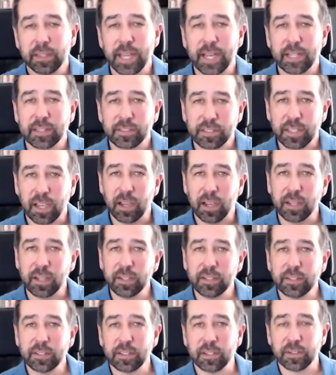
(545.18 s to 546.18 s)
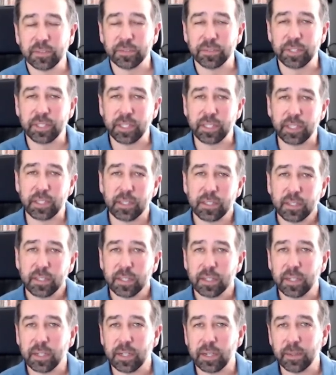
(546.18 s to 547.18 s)
that's kind of the
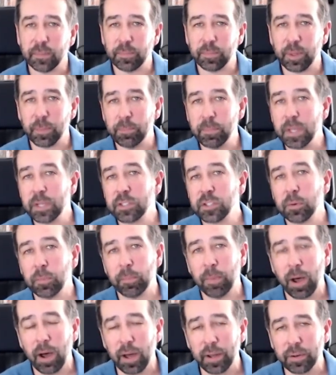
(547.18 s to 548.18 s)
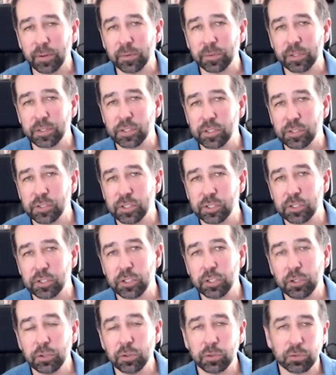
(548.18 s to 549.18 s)
mental model that you should
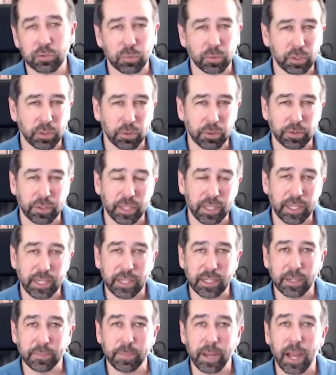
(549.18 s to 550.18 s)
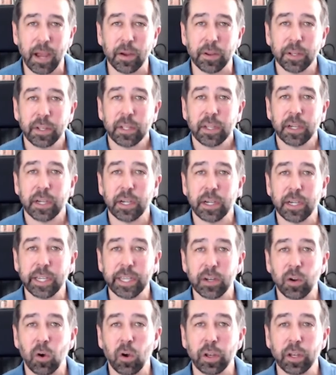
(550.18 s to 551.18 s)
use when you're thinking about
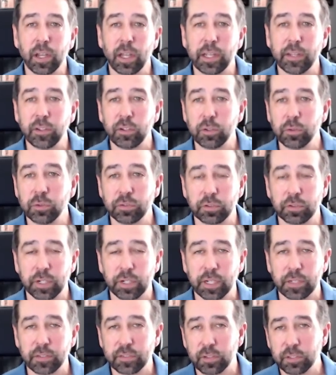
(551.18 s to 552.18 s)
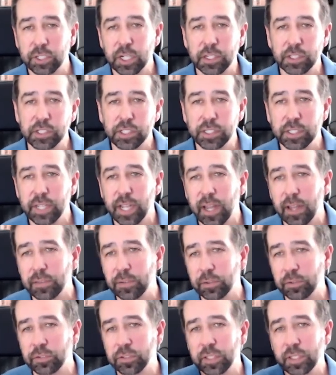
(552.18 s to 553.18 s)
an online user, because they're touching down,
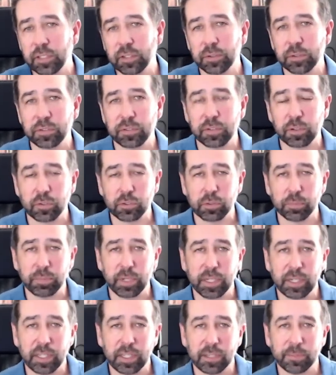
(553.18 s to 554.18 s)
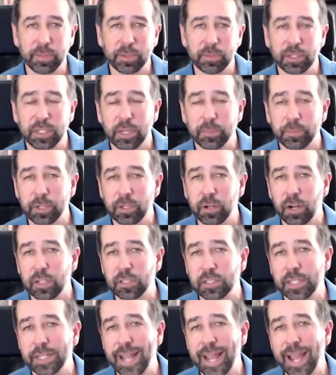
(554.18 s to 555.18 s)
they're seeing you in social media, maybe they're coming
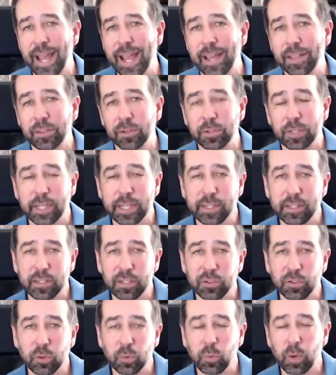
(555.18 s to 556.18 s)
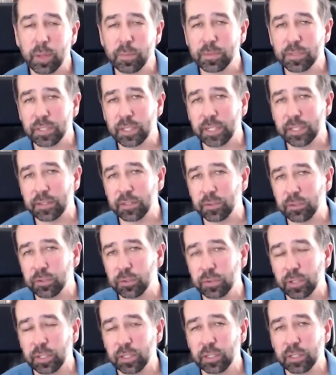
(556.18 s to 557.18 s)
across an ad, they're landing on your website, they're
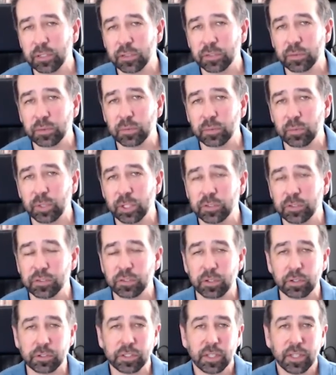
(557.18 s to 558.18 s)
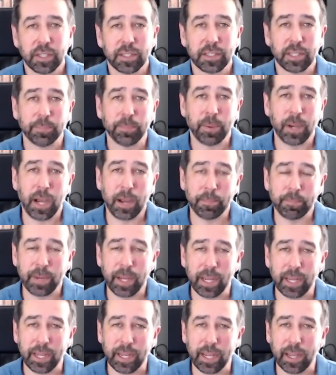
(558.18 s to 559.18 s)
doing a little research, they pop
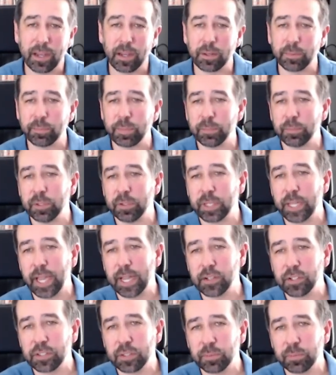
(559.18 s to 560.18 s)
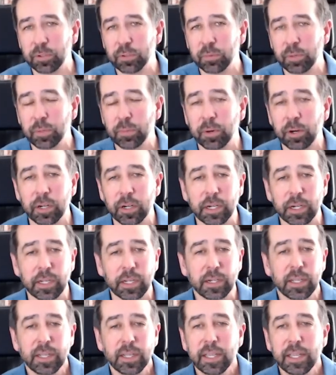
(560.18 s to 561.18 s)
back out, maybe you catch them with
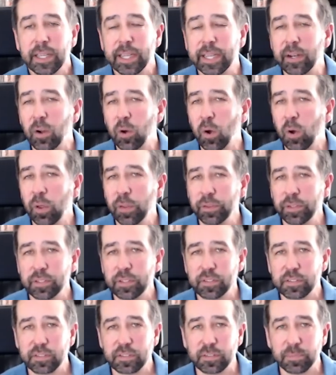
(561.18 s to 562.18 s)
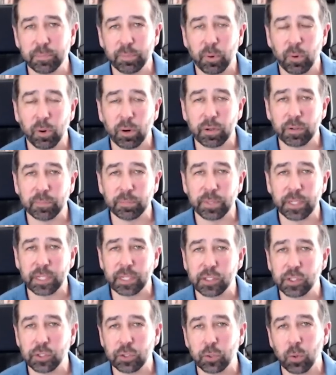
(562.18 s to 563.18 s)
remarketing. And all this is important
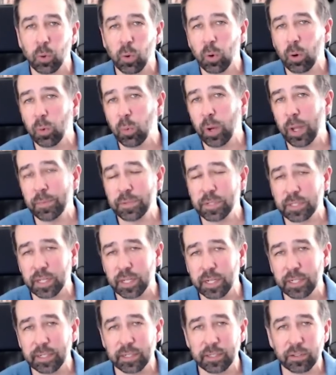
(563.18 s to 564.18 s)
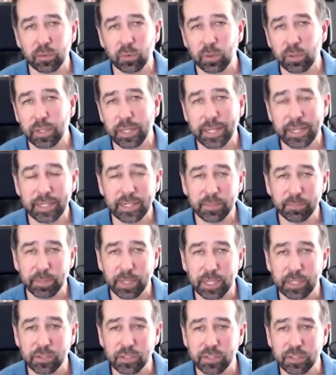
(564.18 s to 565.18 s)
because your website and your landing
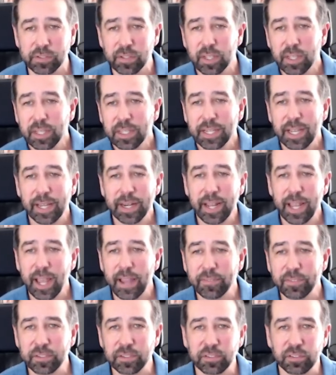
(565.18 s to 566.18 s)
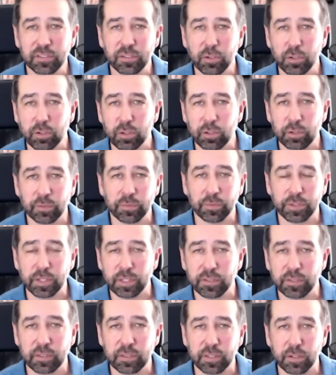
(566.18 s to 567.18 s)
pages kind of have to serve
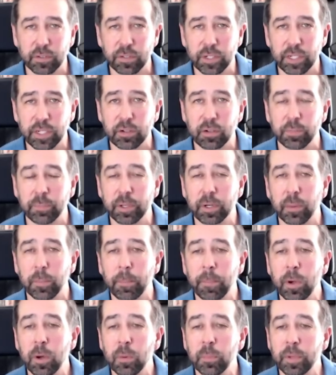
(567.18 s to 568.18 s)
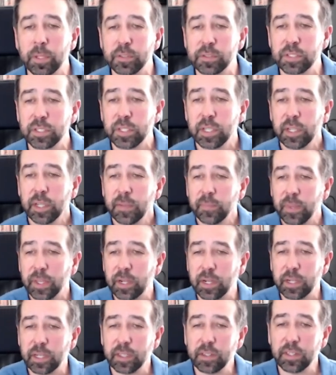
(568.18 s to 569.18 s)
these little incremental moments.
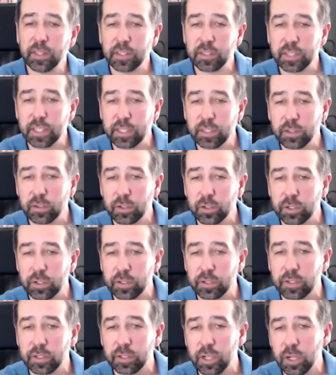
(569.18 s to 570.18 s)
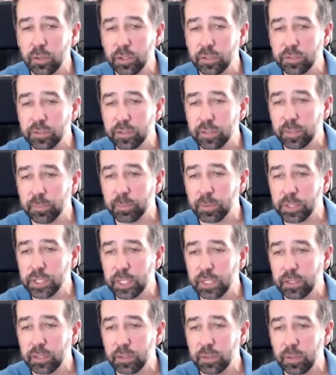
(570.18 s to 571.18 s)
And then the thing that you're going to notice in
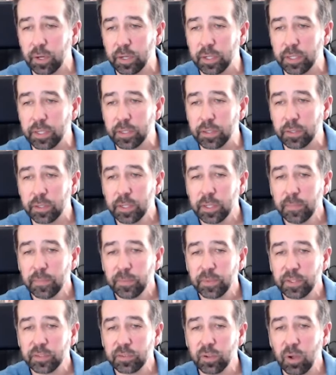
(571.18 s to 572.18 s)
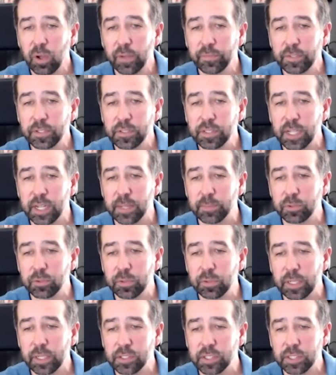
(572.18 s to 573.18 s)
particular on here is oftentimes
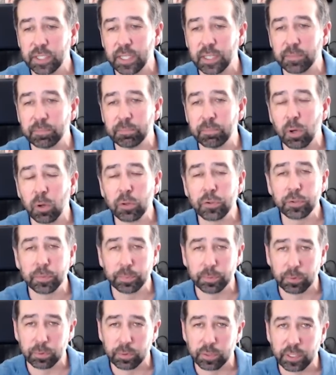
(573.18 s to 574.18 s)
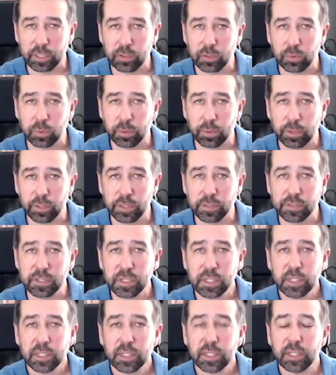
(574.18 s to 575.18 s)
you'll actually get multiple
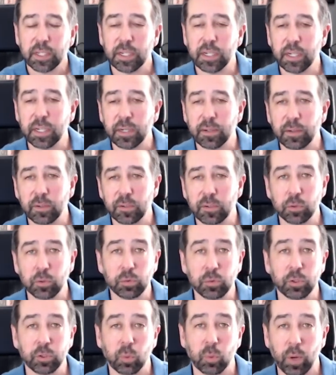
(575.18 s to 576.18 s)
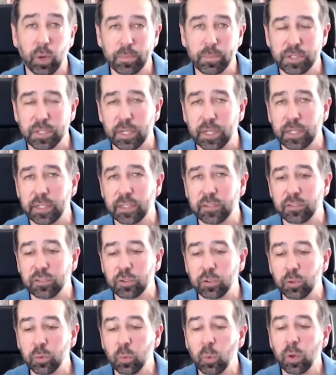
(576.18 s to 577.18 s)
inquiries to your website. And so
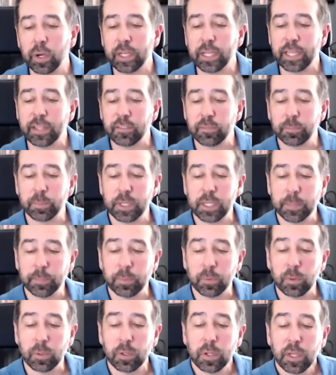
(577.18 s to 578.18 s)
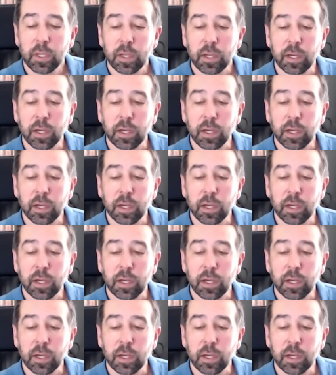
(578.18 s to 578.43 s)
you want to give people